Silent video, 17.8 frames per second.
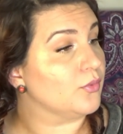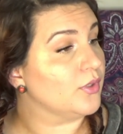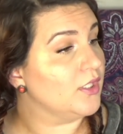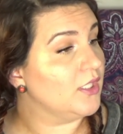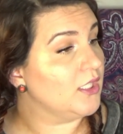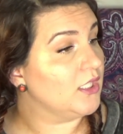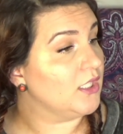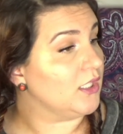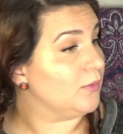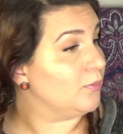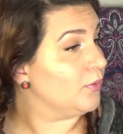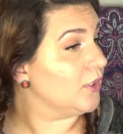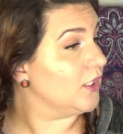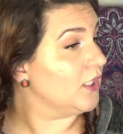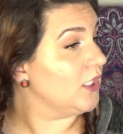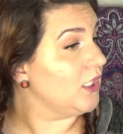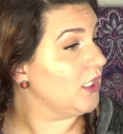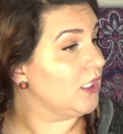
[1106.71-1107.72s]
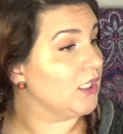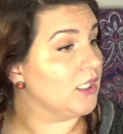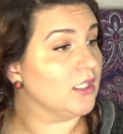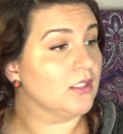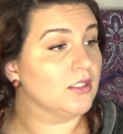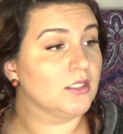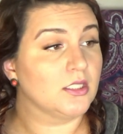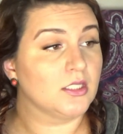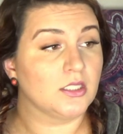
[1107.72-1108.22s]
Really pretty
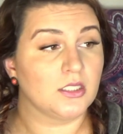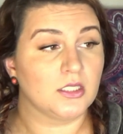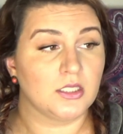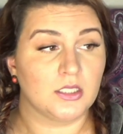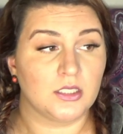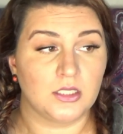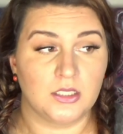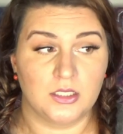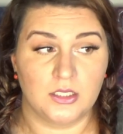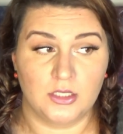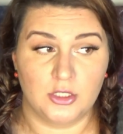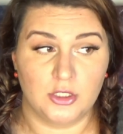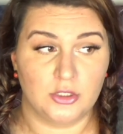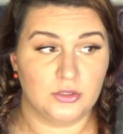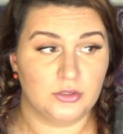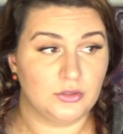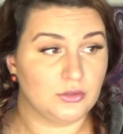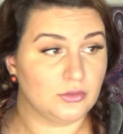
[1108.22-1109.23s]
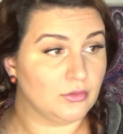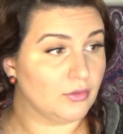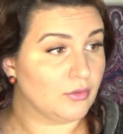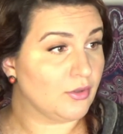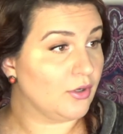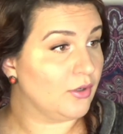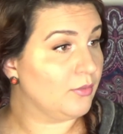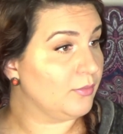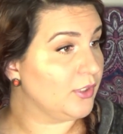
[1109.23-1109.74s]

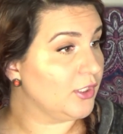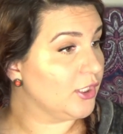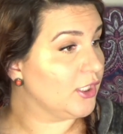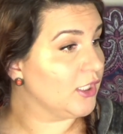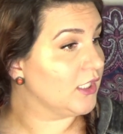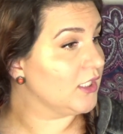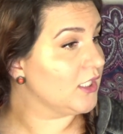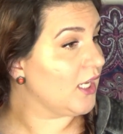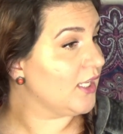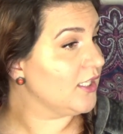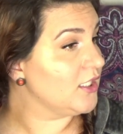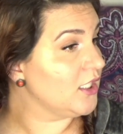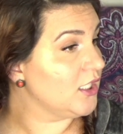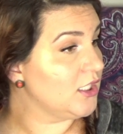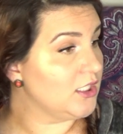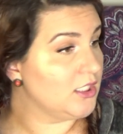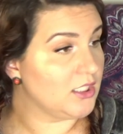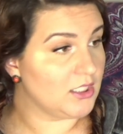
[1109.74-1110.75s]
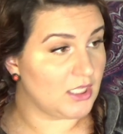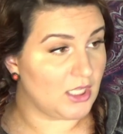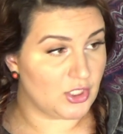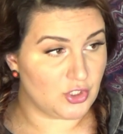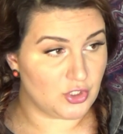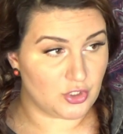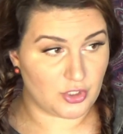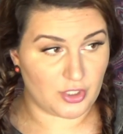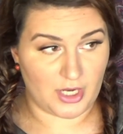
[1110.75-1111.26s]
duochrome iridescence
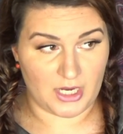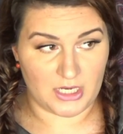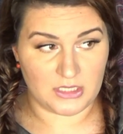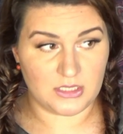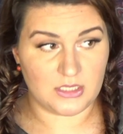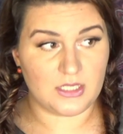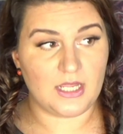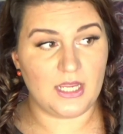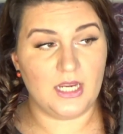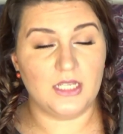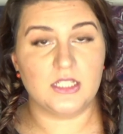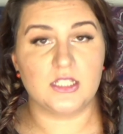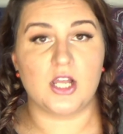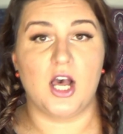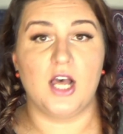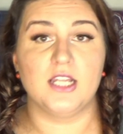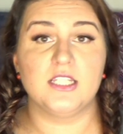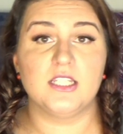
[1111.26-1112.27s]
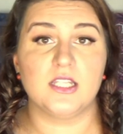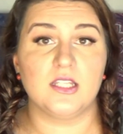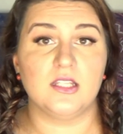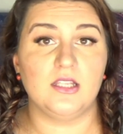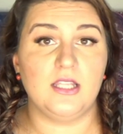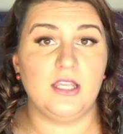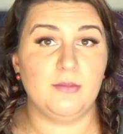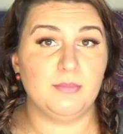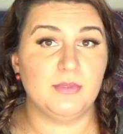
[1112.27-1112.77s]
that translates onto the
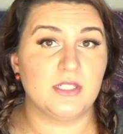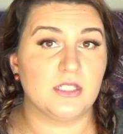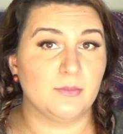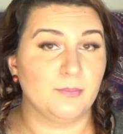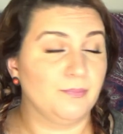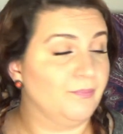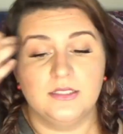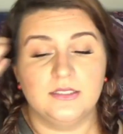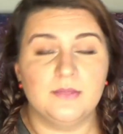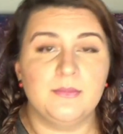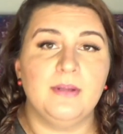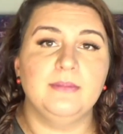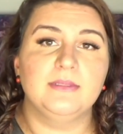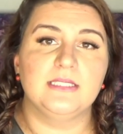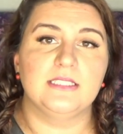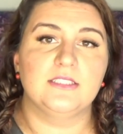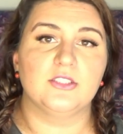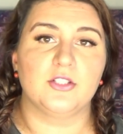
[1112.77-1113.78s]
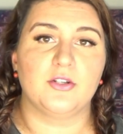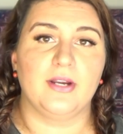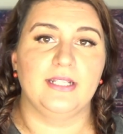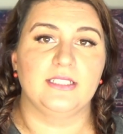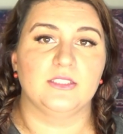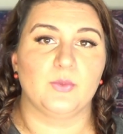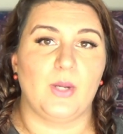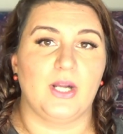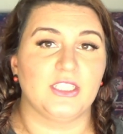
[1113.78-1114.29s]
lips. Sometimes things look great
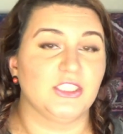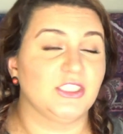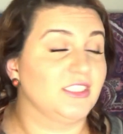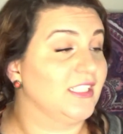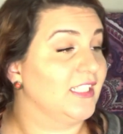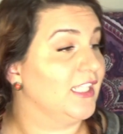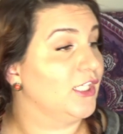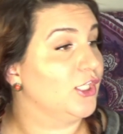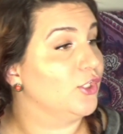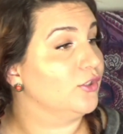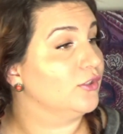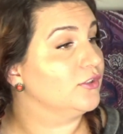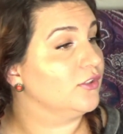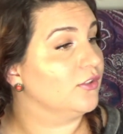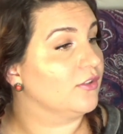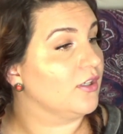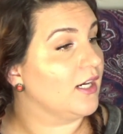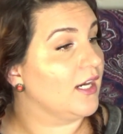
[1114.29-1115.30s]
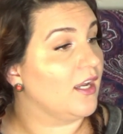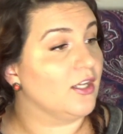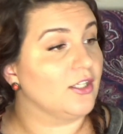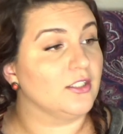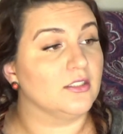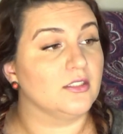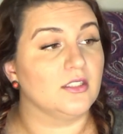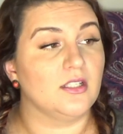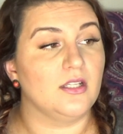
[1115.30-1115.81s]
in swatches and then they don't look so great on
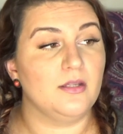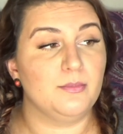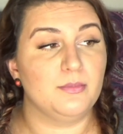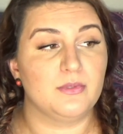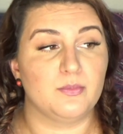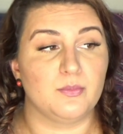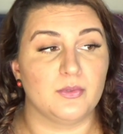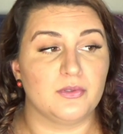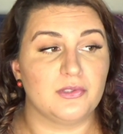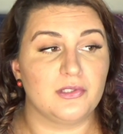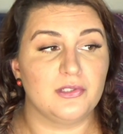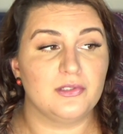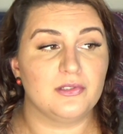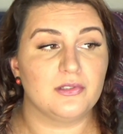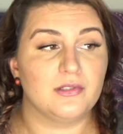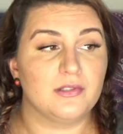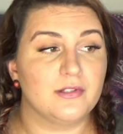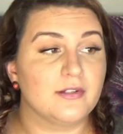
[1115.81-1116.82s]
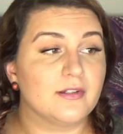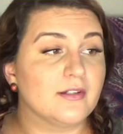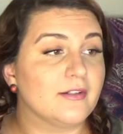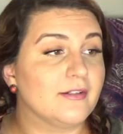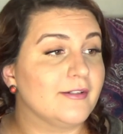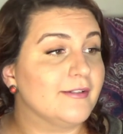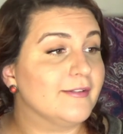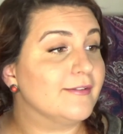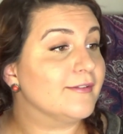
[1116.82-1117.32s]
your lips, but these look
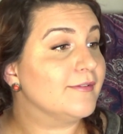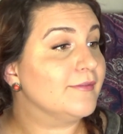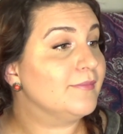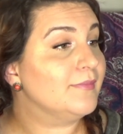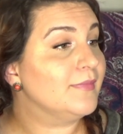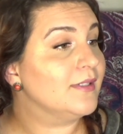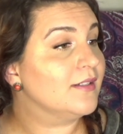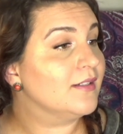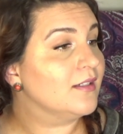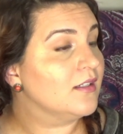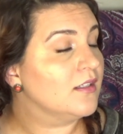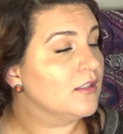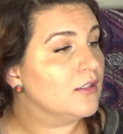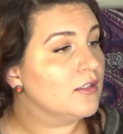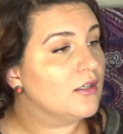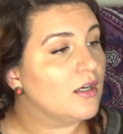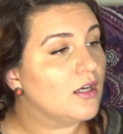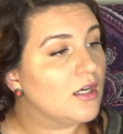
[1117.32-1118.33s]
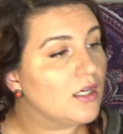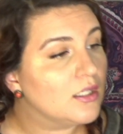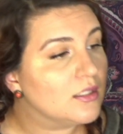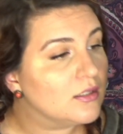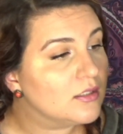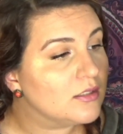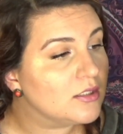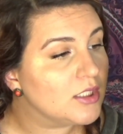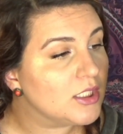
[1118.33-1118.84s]
awesome
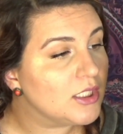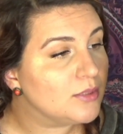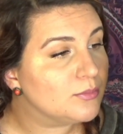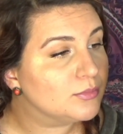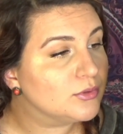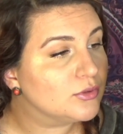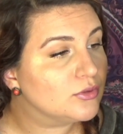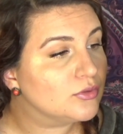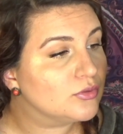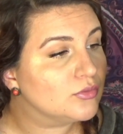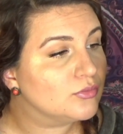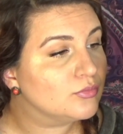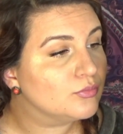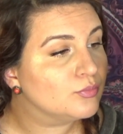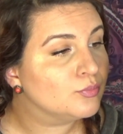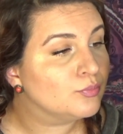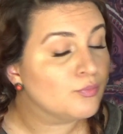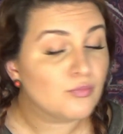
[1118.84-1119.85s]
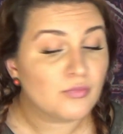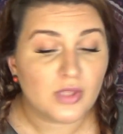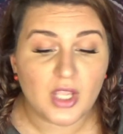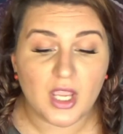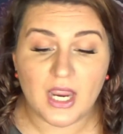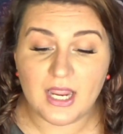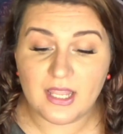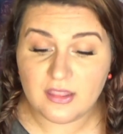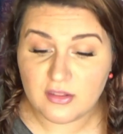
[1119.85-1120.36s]
on the lips.
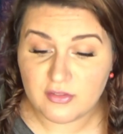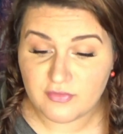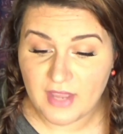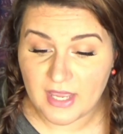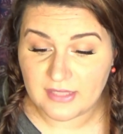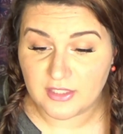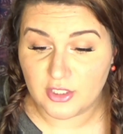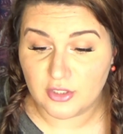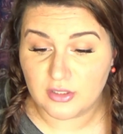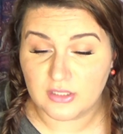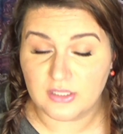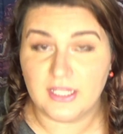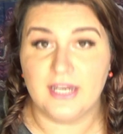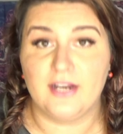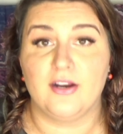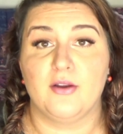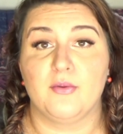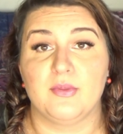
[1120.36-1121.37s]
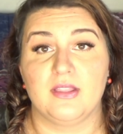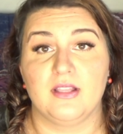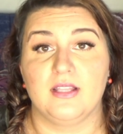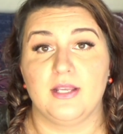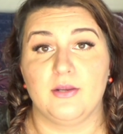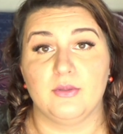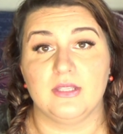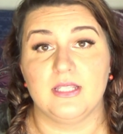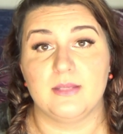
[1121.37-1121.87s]
And the fact that you can layer it with a
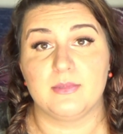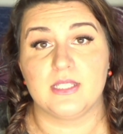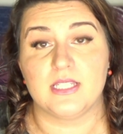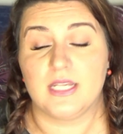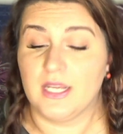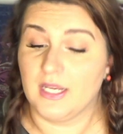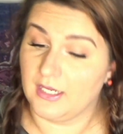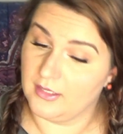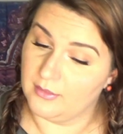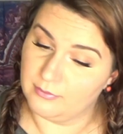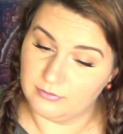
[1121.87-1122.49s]
liquid lipstick.